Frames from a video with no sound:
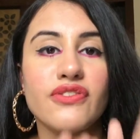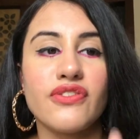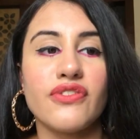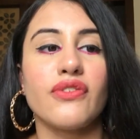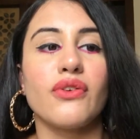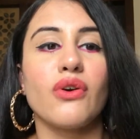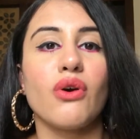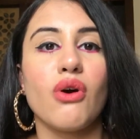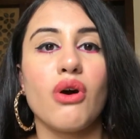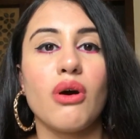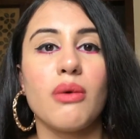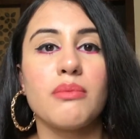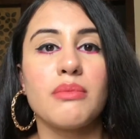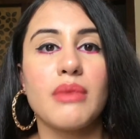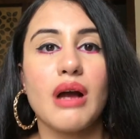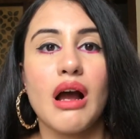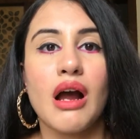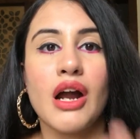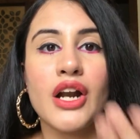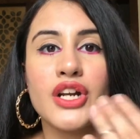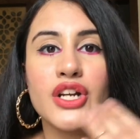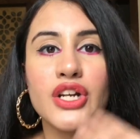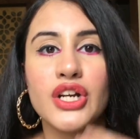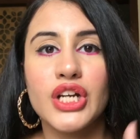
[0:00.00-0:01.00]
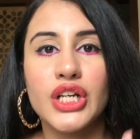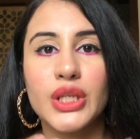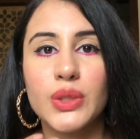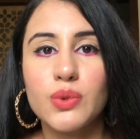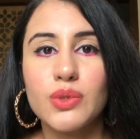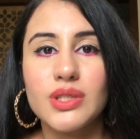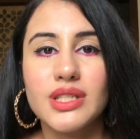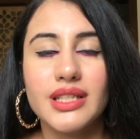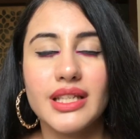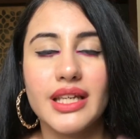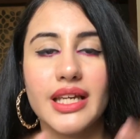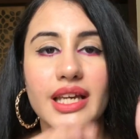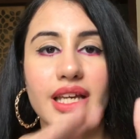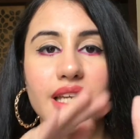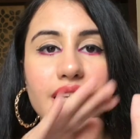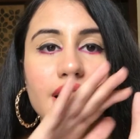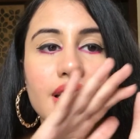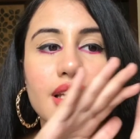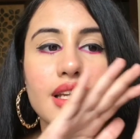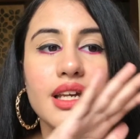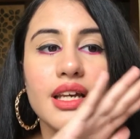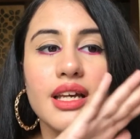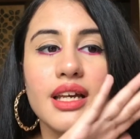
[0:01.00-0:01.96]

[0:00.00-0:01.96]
from our new skin.